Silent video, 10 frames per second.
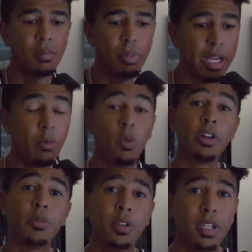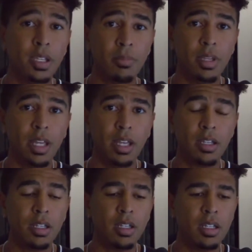but I but worked with the NBA. Worked
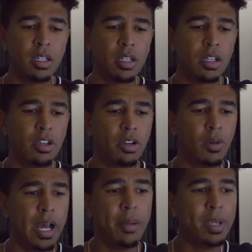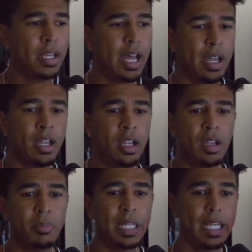with the NBA, you know, met hella I may not fucking
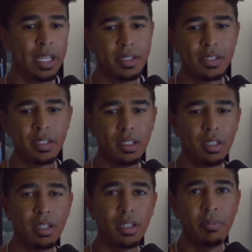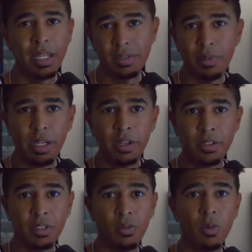people. Play against the, the best players
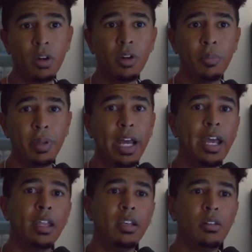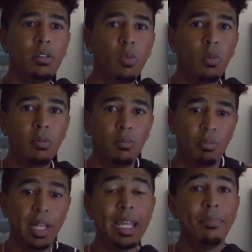in the world, but, but I met them.
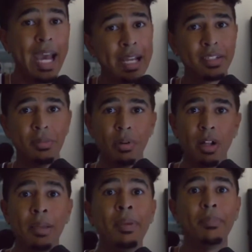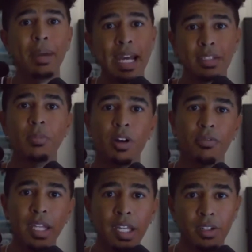Play basketball. I make basketball
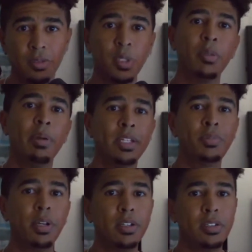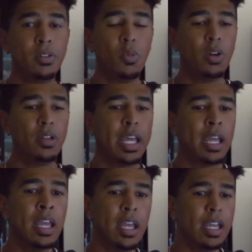videos Shit. with the best players in the world.
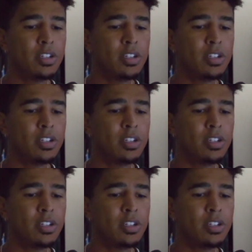Hell like, yeah.